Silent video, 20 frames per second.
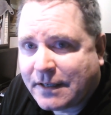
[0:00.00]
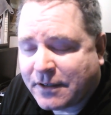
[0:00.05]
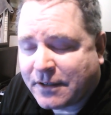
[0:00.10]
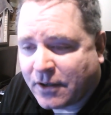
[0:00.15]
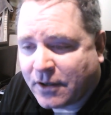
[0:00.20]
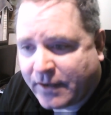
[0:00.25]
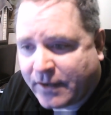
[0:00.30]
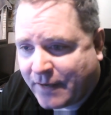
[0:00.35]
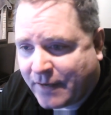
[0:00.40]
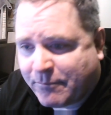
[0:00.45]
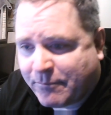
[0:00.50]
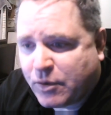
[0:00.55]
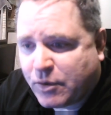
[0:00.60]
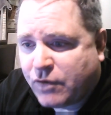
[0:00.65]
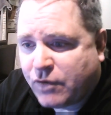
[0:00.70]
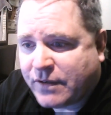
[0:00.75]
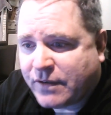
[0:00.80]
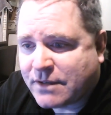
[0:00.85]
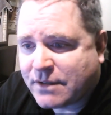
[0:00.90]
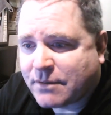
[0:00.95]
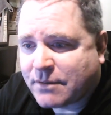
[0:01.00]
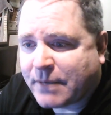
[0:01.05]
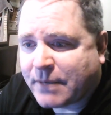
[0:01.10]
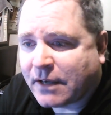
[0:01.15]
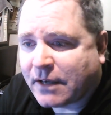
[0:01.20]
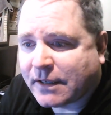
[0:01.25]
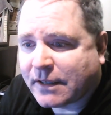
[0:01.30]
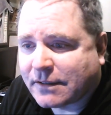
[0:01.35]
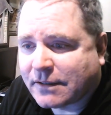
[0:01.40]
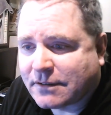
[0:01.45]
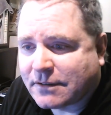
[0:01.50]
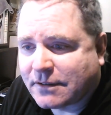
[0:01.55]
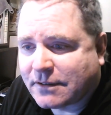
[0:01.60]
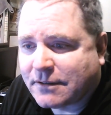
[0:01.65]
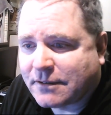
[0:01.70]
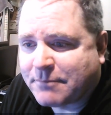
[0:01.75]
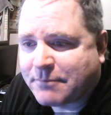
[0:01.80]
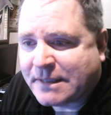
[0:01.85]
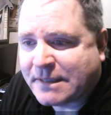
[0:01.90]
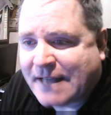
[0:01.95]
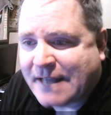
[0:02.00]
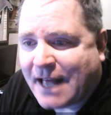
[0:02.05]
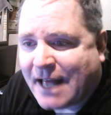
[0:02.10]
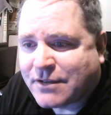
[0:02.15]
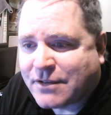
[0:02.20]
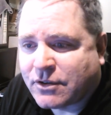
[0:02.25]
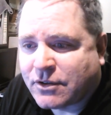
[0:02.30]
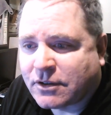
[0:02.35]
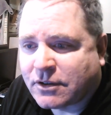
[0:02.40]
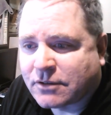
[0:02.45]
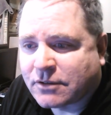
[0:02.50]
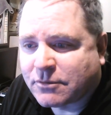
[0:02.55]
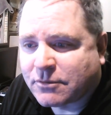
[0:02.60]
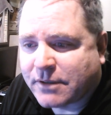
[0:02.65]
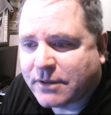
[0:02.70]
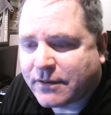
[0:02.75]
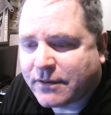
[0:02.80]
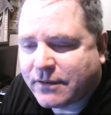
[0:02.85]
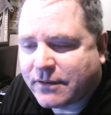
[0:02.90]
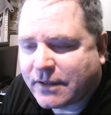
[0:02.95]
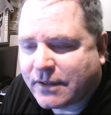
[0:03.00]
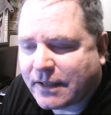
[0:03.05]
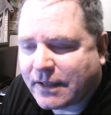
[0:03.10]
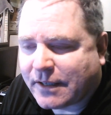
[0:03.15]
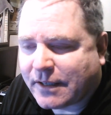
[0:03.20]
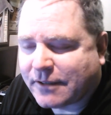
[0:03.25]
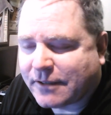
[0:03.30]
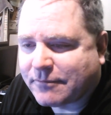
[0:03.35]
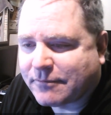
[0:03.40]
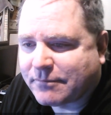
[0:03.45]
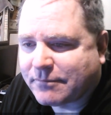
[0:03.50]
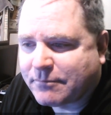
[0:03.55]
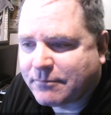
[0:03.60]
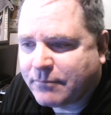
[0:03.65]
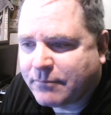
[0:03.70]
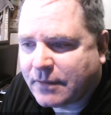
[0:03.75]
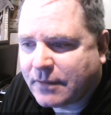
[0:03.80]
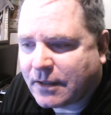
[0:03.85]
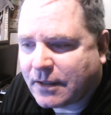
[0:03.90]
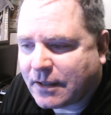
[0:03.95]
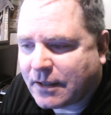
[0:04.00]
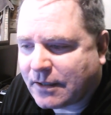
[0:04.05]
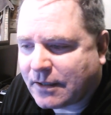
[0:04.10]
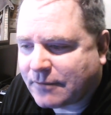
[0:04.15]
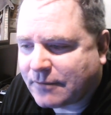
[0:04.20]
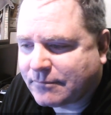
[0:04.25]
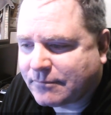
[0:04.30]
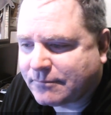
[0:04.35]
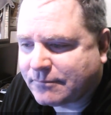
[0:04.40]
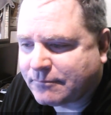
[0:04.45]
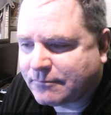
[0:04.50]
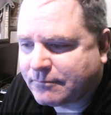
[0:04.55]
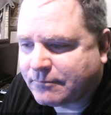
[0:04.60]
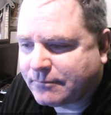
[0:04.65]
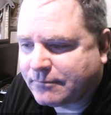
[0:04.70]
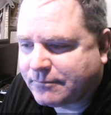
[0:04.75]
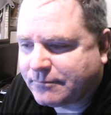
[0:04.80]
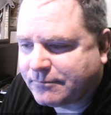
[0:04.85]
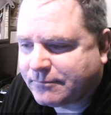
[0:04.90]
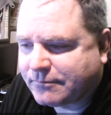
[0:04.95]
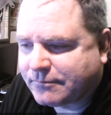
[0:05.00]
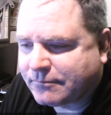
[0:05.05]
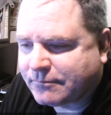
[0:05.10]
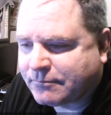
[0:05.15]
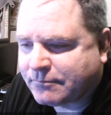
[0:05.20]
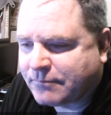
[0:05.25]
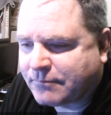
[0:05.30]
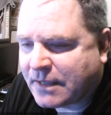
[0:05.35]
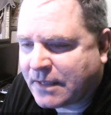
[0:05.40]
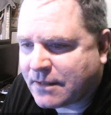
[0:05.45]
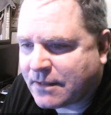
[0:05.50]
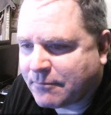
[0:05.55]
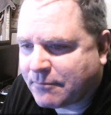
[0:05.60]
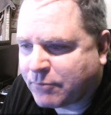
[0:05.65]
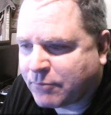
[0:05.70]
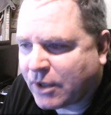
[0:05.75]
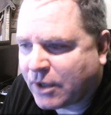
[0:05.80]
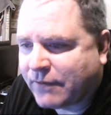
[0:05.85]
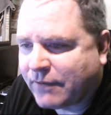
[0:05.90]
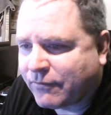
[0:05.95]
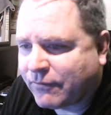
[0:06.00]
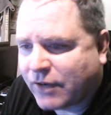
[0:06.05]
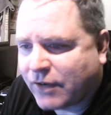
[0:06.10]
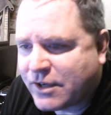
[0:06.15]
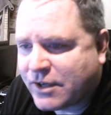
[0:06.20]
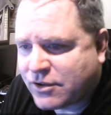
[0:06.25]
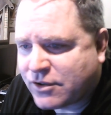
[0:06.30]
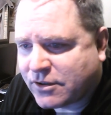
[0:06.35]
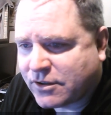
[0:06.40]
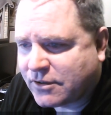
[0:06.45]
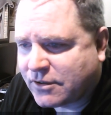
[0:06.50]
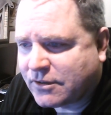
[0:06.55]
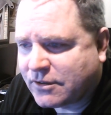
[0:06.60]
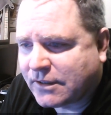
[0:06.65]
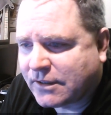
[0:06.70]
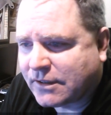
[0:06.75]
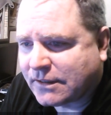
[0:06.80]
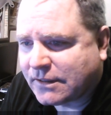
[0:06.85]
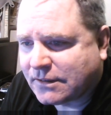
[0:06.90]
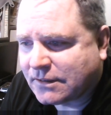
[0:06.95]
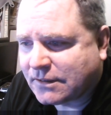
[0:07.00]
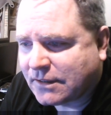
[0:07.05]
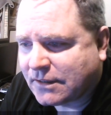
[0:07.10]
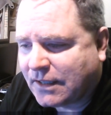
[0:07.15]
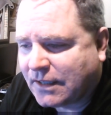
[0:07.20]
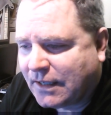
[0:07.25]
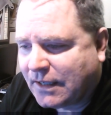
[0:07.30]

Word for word: You know, you have movies about it. Bedazzled with uh, uh, uh Brendan Fraser and